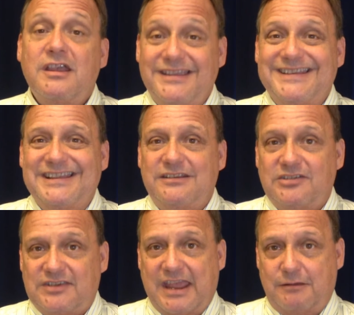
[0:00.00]
You need to
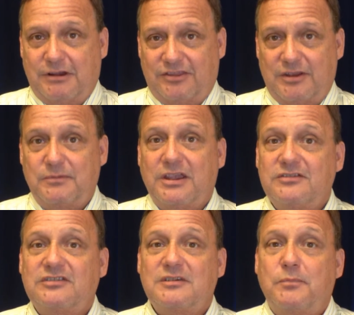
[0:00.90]
stay with it
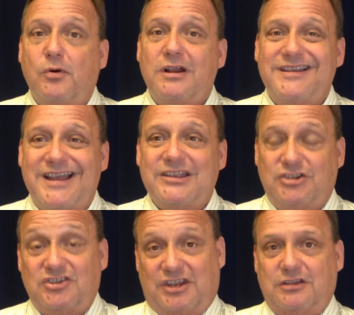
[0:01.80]
because it's important not
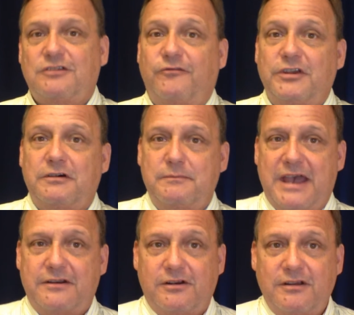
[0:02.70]
just to get you feeling
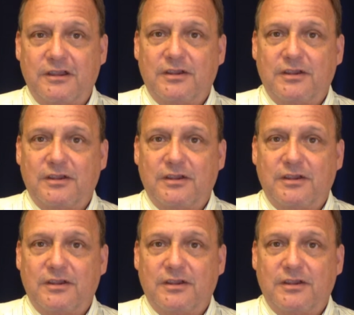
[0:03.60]
better,